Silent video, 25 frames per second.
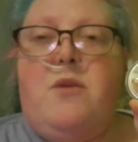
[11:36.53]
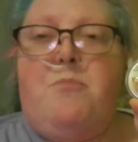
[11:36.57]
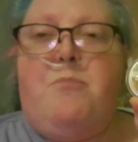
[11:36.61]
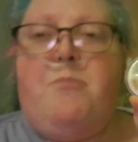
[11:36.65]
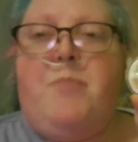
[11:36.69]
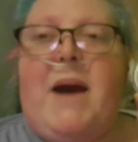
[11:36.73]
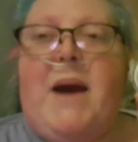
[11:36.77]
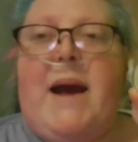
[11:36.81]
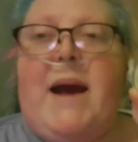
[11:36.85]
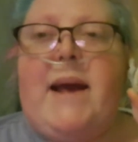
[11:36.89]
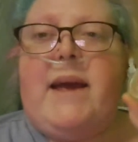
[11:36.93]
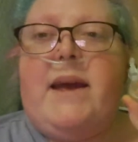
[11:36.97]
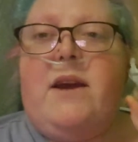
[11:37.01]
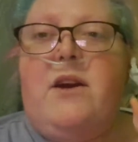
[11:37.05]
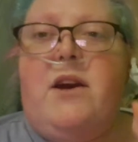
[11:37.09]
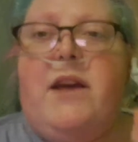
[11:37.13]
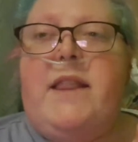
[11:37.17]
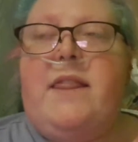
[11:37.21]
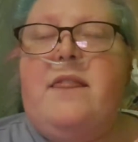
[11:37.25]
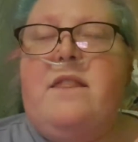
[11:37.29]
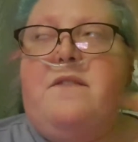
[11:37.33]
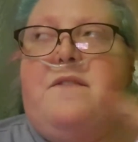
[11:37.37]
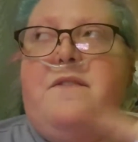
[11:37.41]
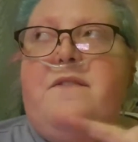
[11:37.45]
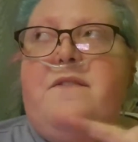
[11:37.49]
the back
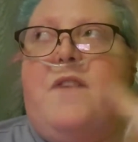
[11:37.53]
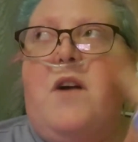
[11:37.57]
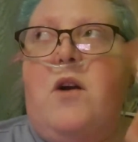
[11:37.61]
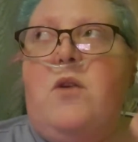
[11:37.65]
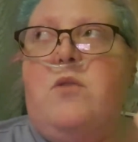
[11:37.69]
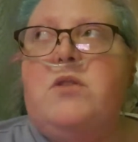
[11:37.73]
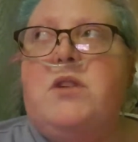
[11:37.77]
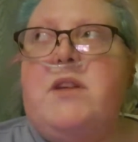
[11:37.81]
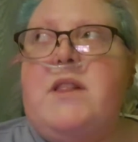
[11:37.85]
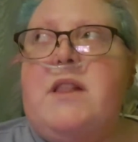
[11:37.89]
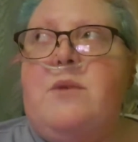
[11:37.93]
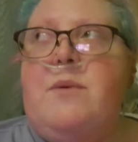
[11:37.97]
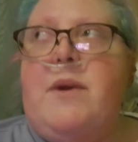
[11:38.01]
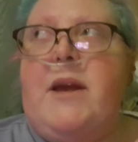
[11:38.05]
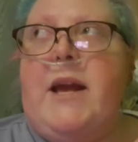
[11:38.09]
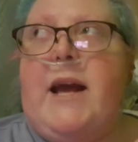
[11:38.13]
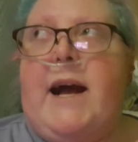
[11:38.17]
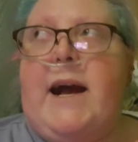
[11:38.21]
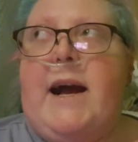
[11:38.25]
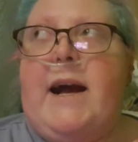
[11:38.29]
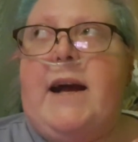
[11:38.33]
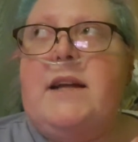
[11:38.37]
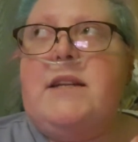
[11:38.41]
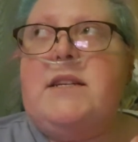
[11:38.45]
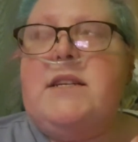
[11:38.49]
in the folder that we
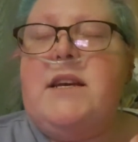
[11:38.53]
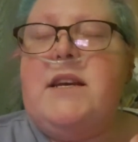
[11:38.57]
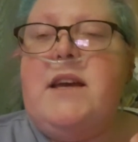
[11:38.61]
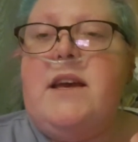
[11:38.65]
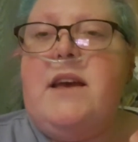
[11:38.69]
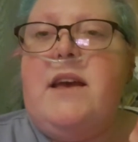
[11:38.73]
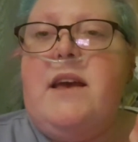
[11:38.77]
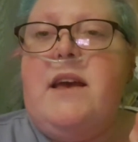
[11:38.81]
had,